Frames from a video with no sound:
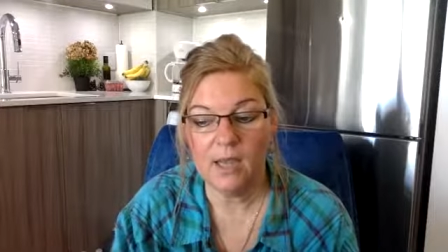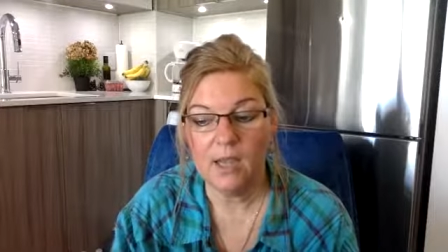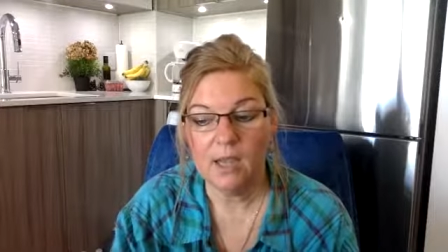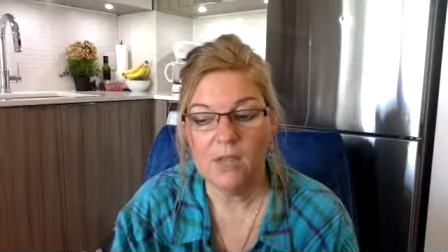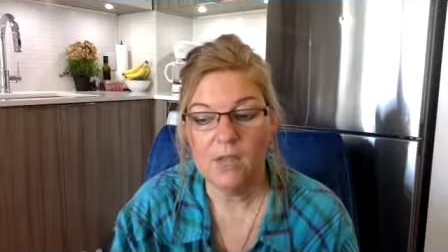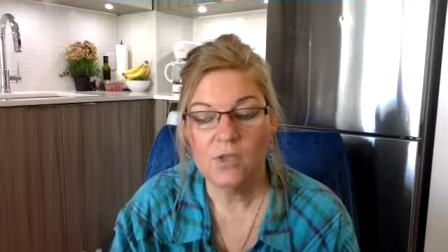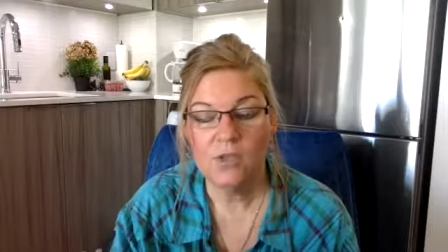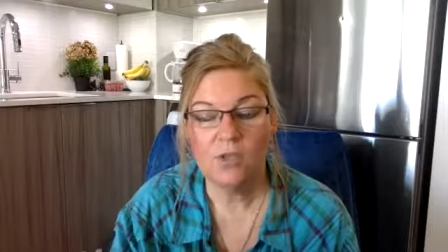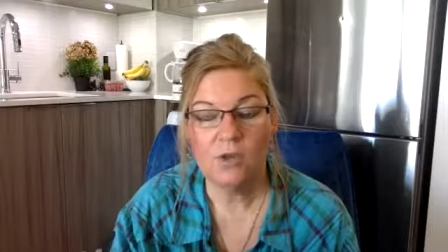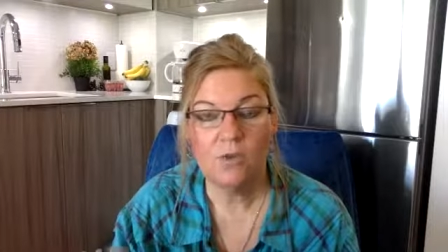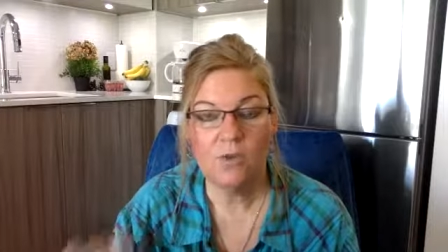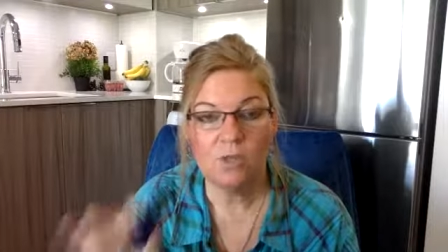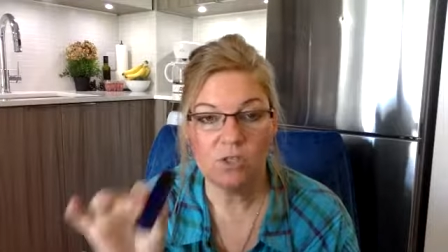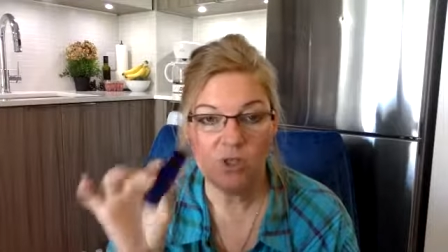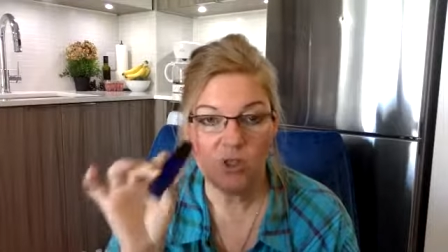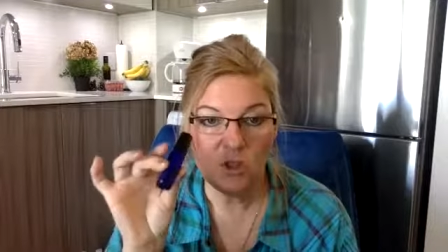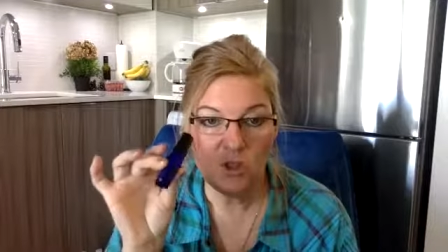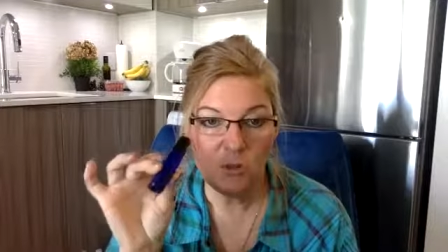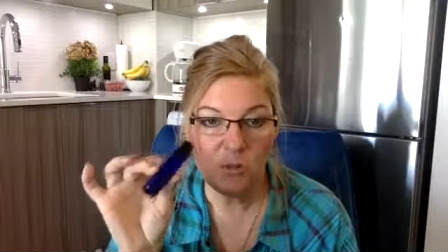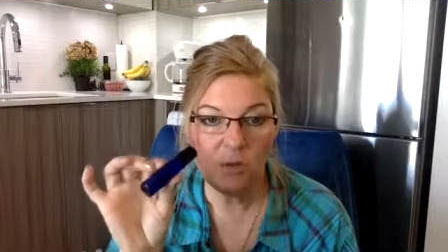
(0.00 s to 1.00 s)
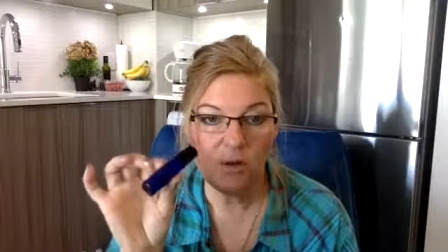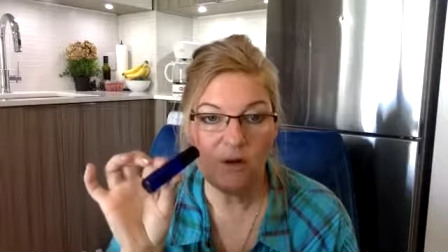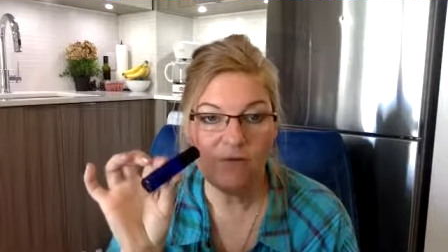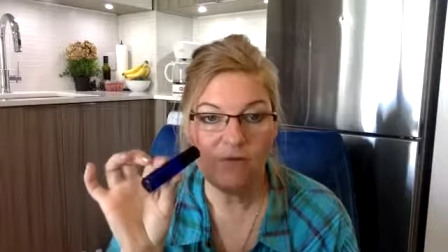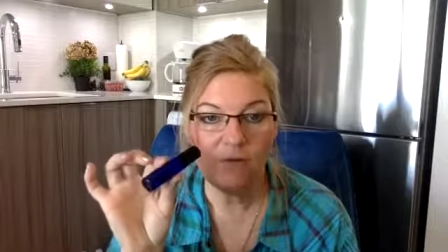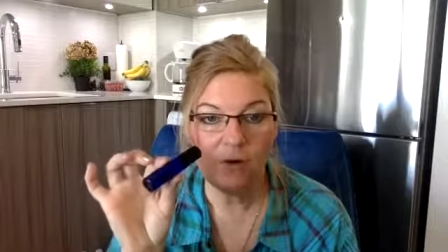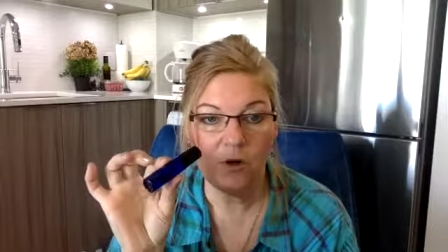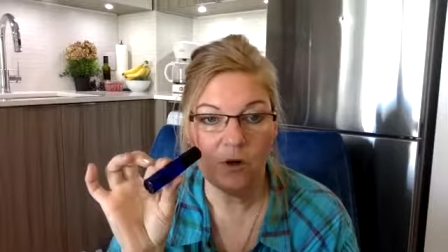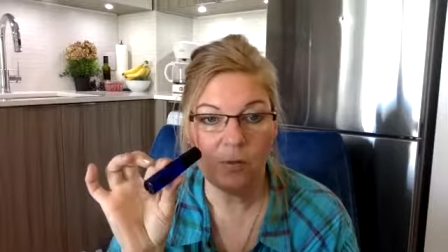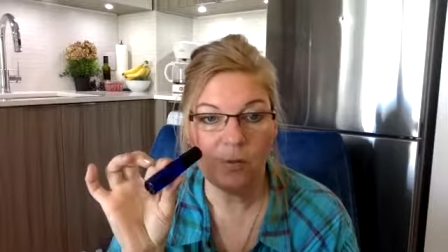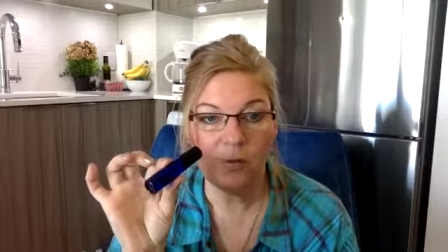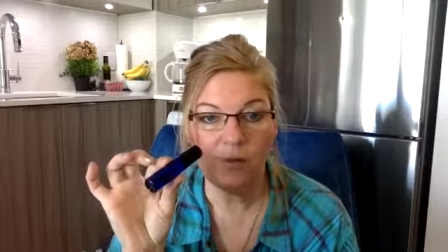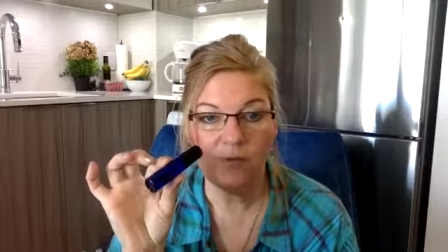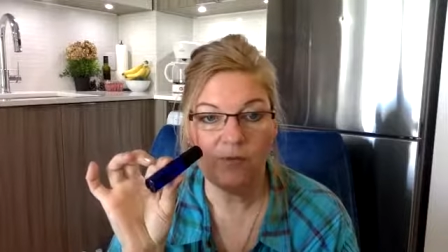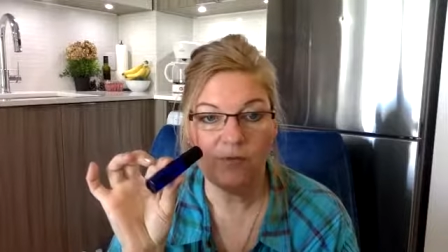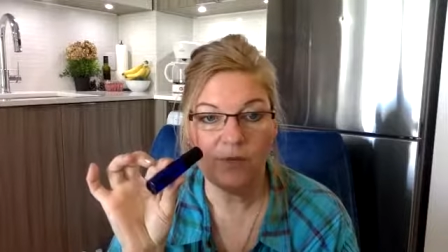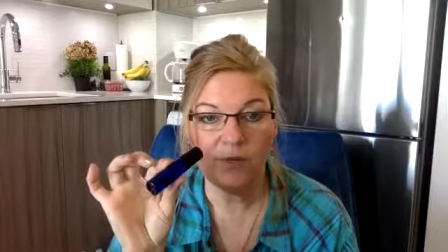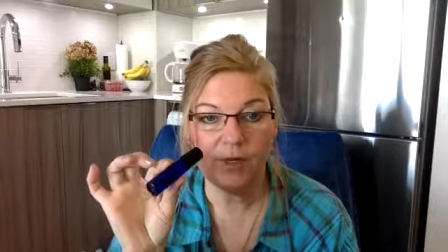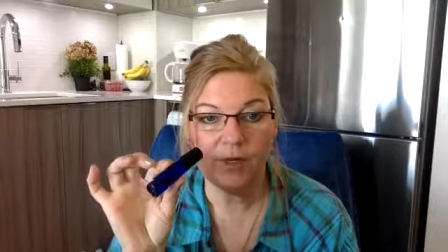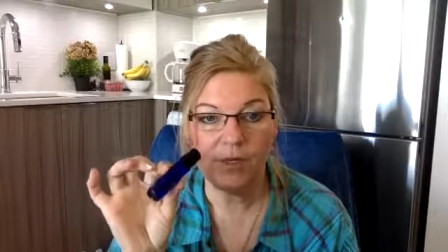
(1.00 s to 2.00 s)
So it's super affordable
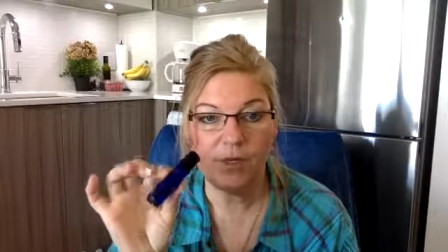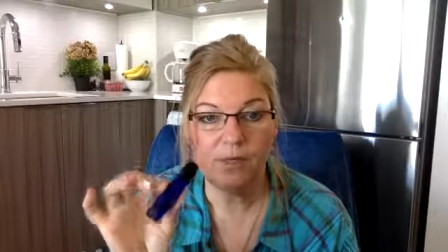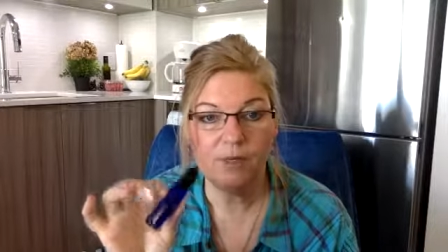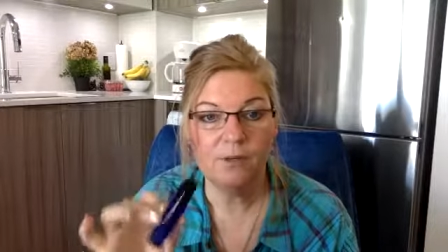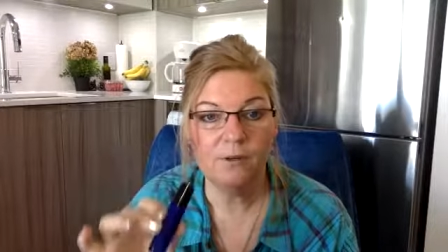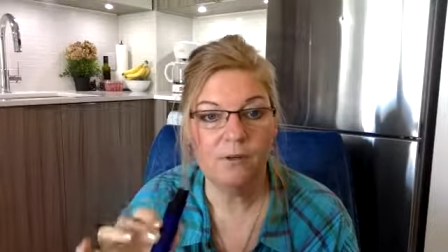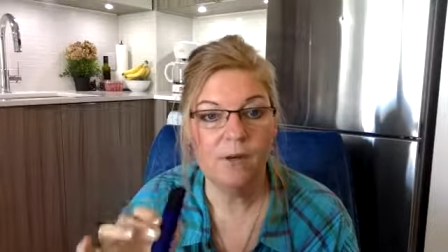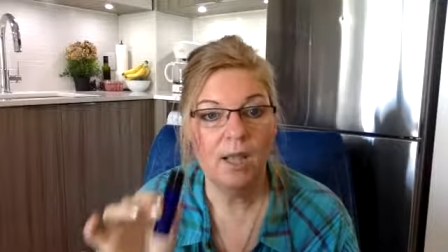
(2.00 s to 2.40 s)
for you.